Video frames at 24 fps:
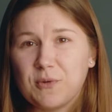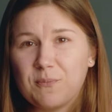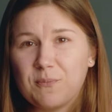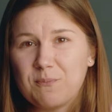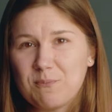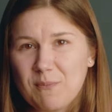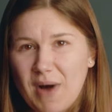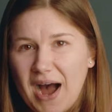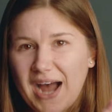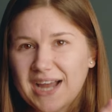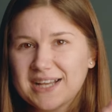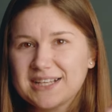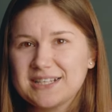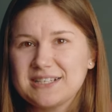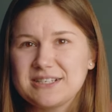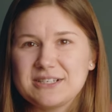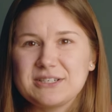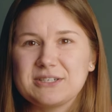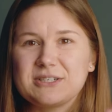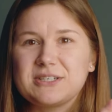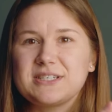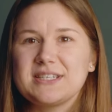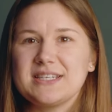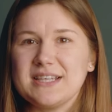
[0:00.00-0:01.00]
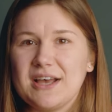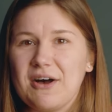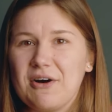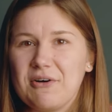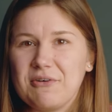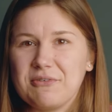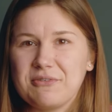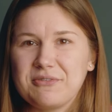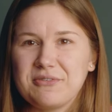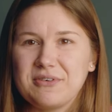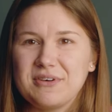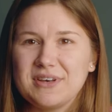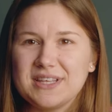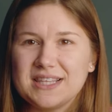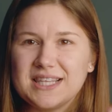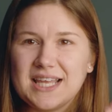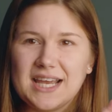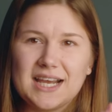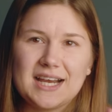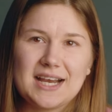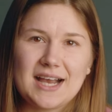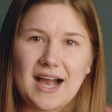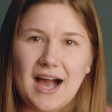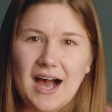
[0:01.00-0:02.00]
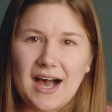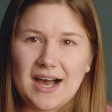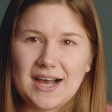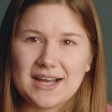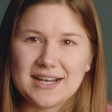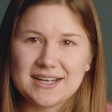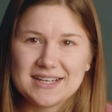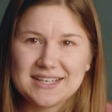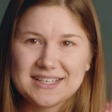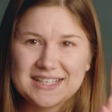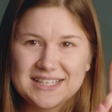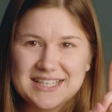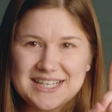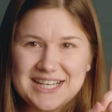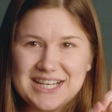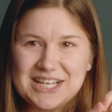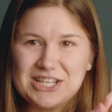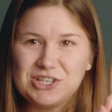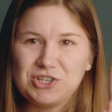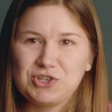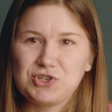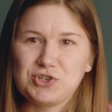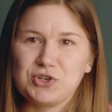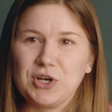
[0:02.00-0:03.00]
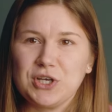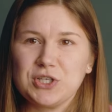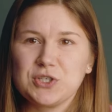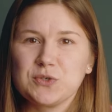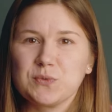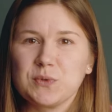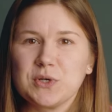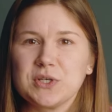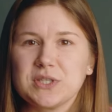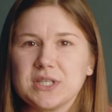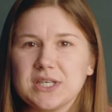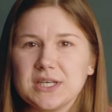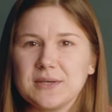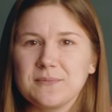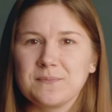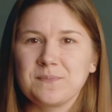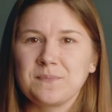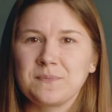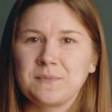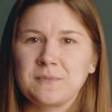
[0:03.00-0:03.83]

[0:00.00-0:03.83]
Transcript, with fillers: remind yourself that God is trustworthy.